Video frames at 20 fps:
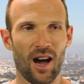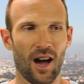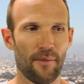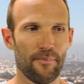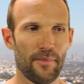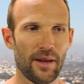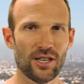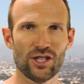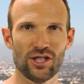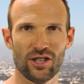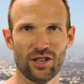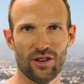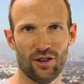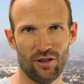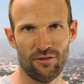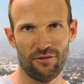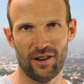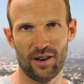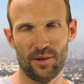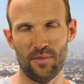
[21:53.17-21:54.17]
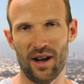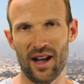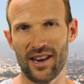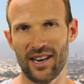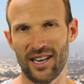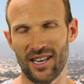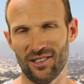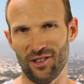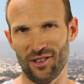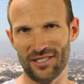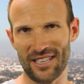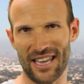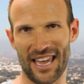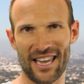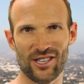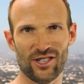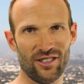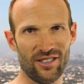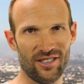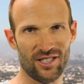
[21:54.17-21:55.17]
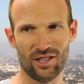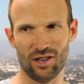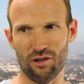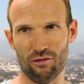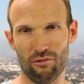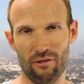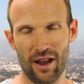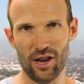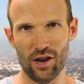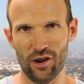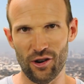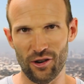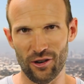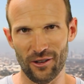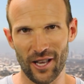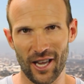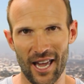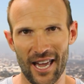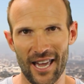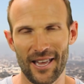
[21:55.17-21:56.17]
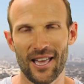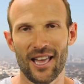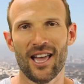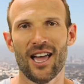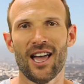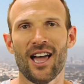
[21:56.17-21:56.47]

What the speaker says: I mentioned a girlfriend of mine in Los Angeles. Great girl, okay?